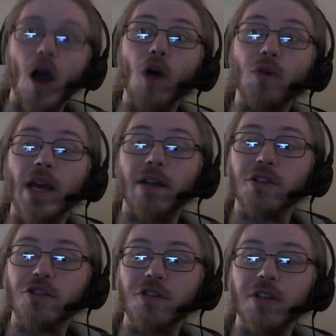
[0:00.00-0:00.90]
Oh yeah, the
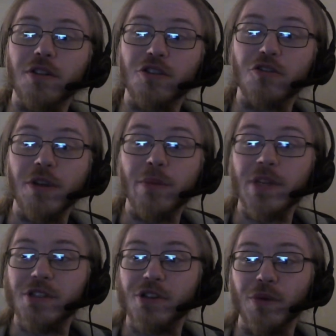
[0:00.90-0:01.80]
stream
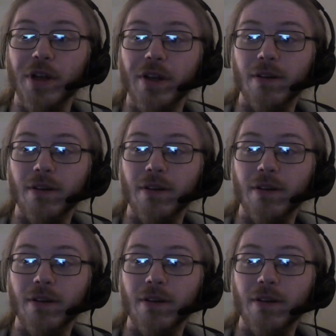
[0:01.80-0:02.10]
is doing it.